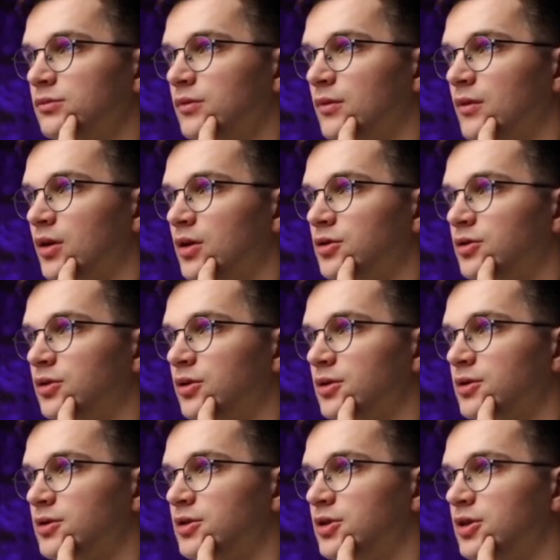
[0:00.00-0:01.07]
As you can
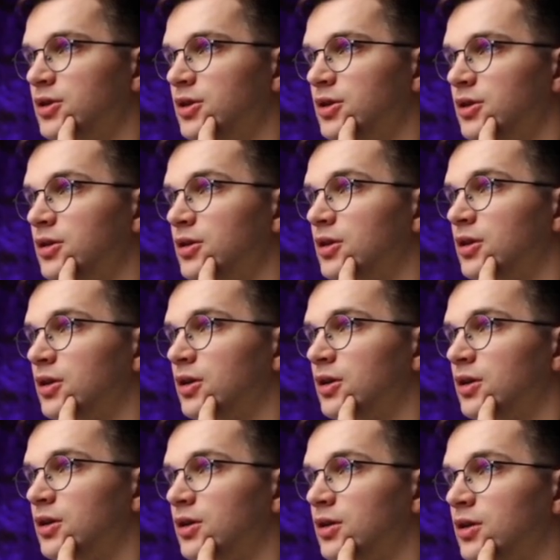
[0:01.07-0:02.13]
see,
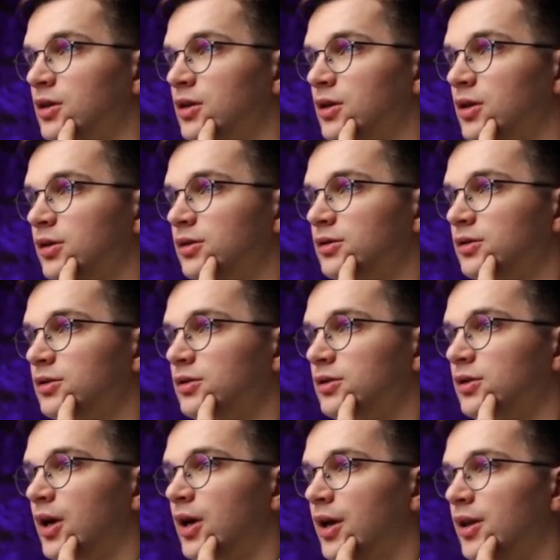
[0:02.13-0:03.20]
it
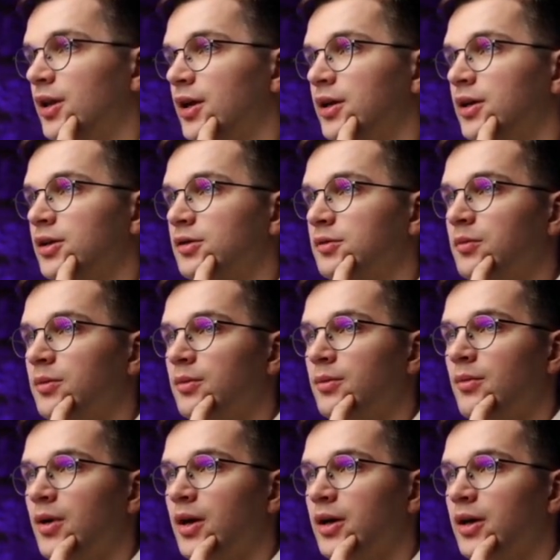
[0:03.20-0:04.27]
highlighted
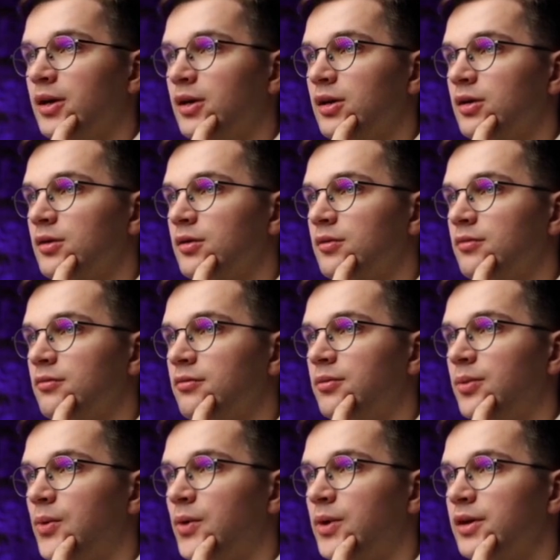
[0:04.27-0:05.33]
my
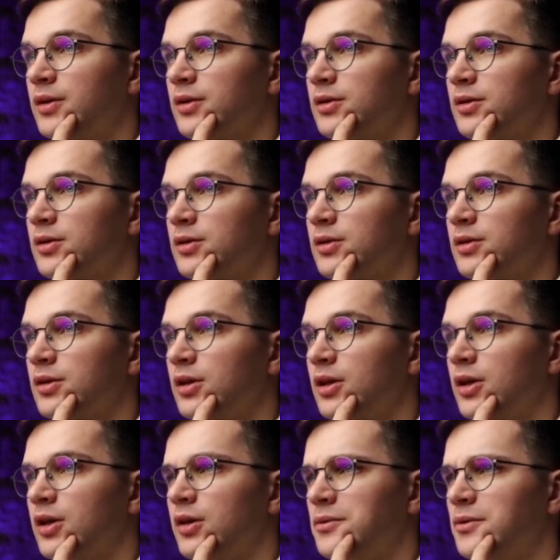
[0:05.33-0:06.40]
point here,
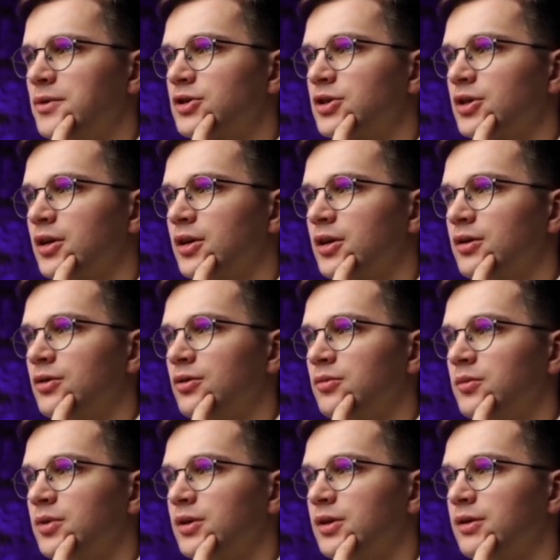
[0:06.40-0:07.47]
which I don't
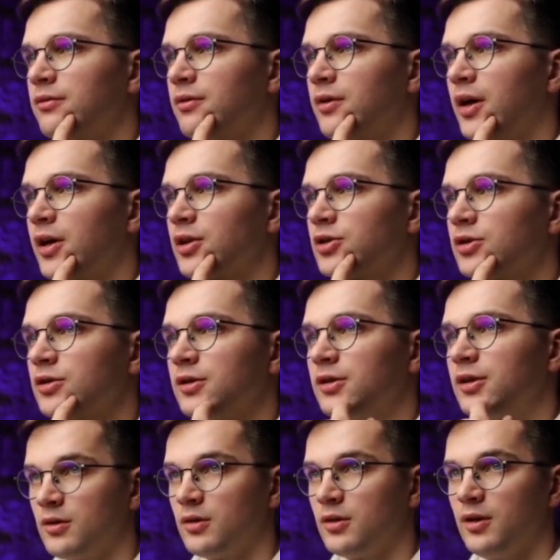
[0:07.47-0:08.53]
believe I actually
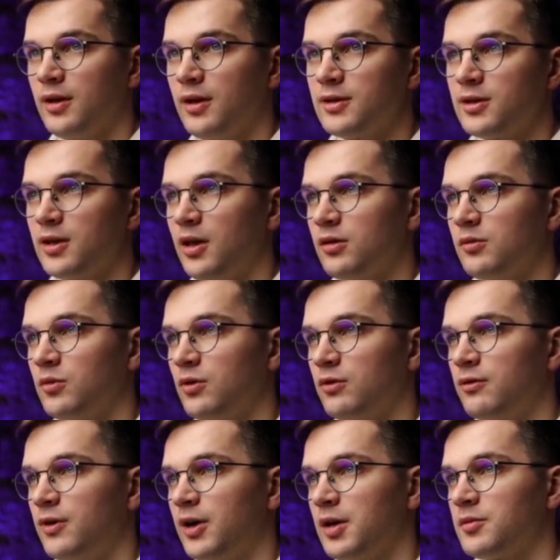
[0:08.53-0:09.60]
did. Let's add more
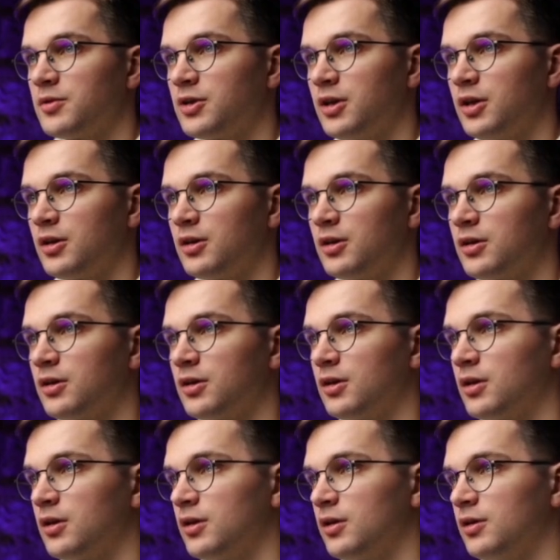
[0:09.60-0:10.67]
frames here
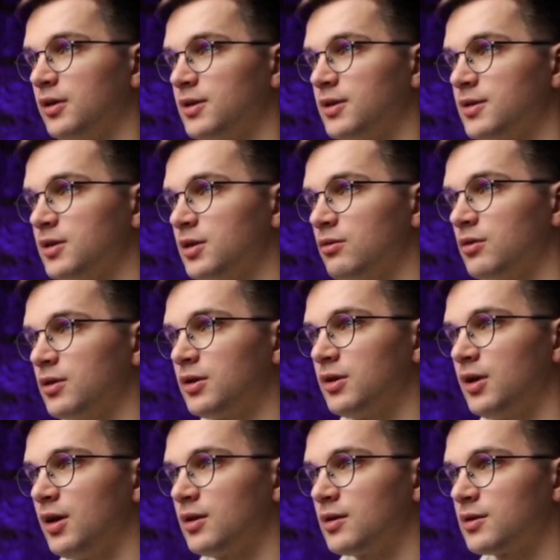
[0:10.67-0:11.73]
and let's see what it
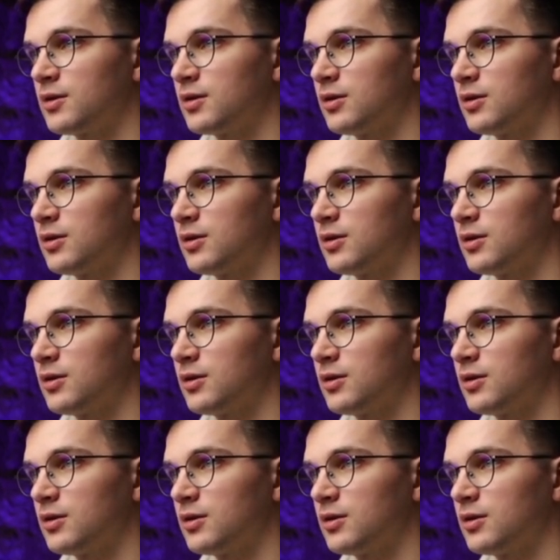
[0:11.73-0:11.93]
does.